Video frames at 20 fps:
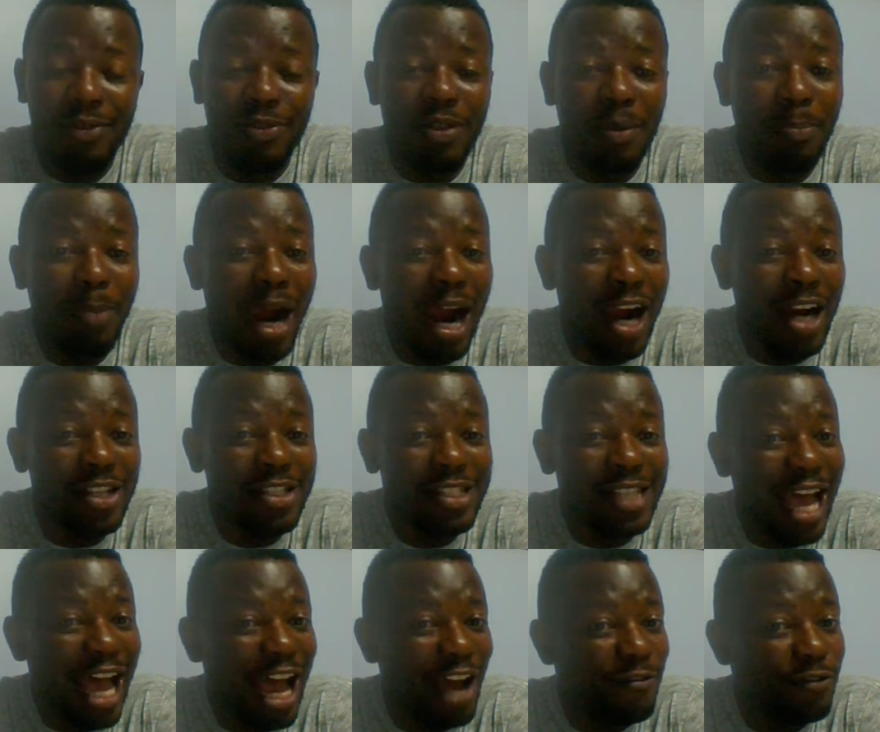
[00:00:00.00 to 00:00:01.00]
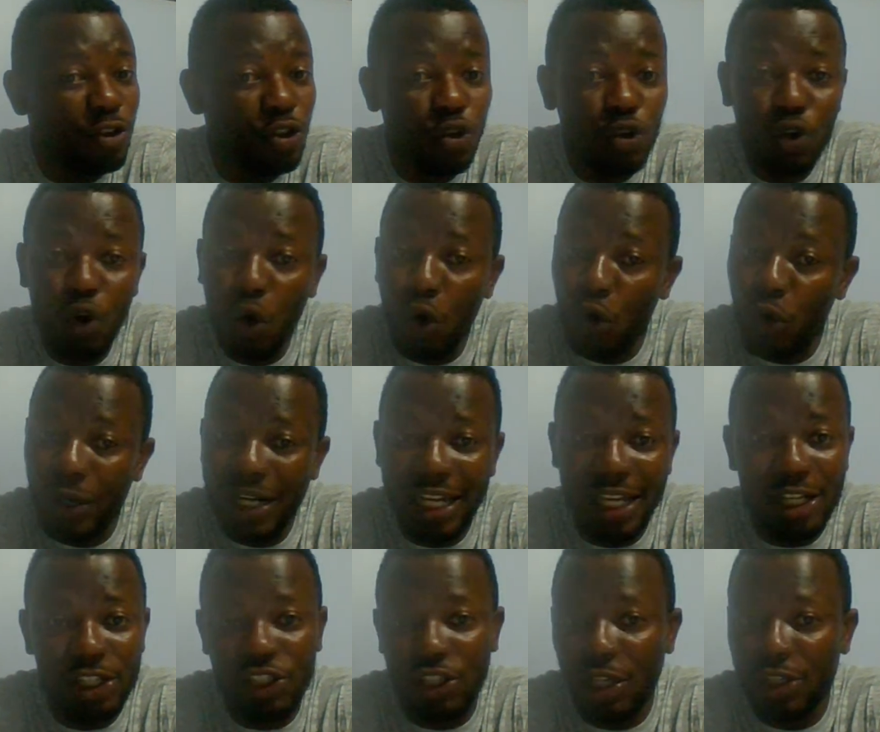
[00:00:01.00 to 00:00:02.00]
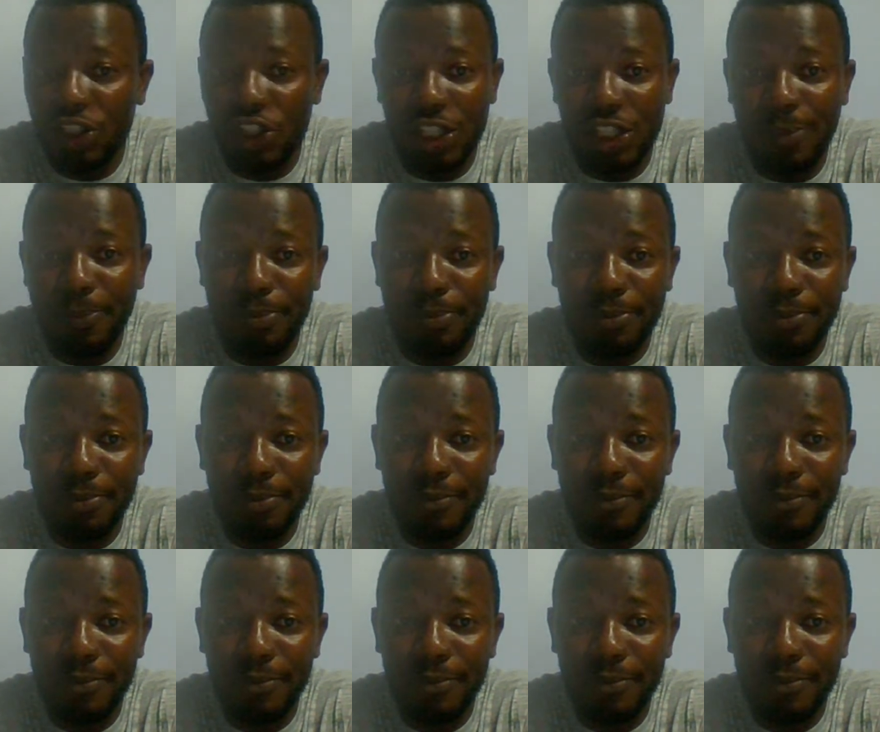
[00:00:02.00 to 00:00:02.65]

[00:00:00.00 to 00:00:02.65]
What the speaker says: The bars have no relationship.